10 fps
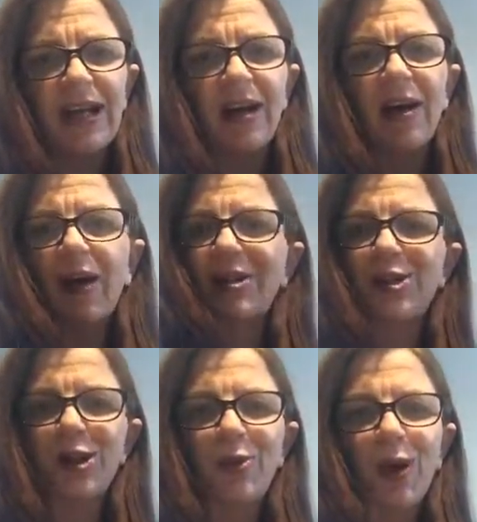I liked
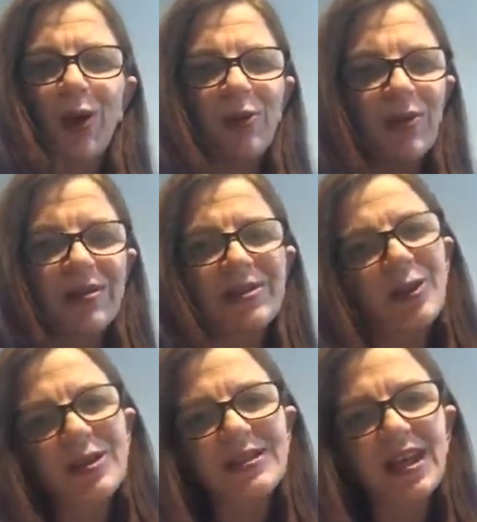the quote that
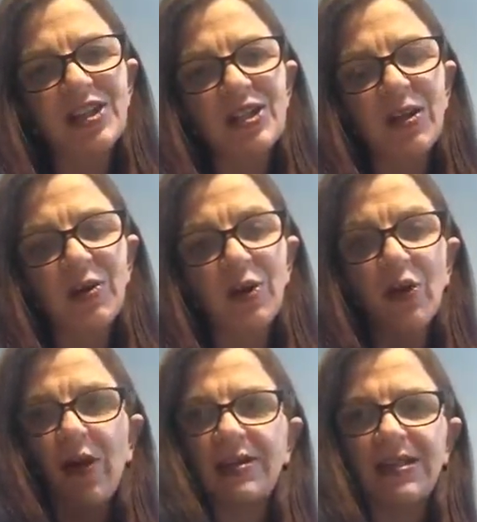sort of said, you know,
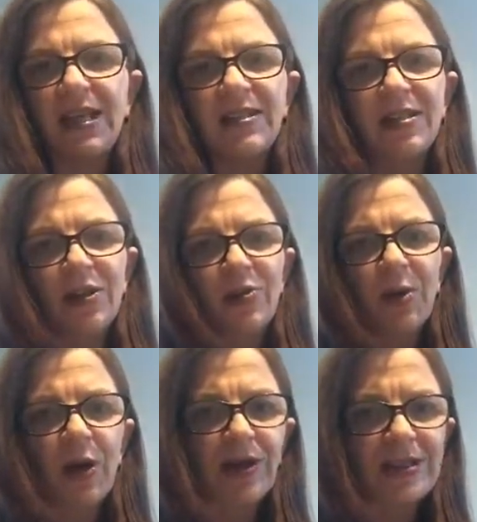your idea to use
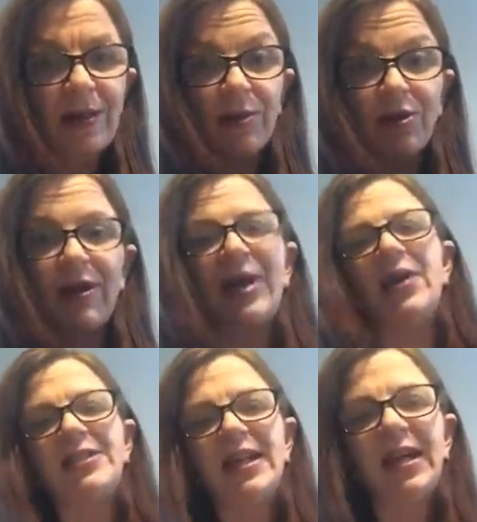my idea was a great
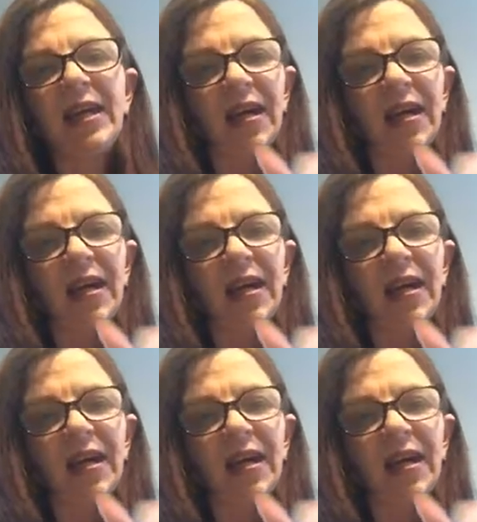idea.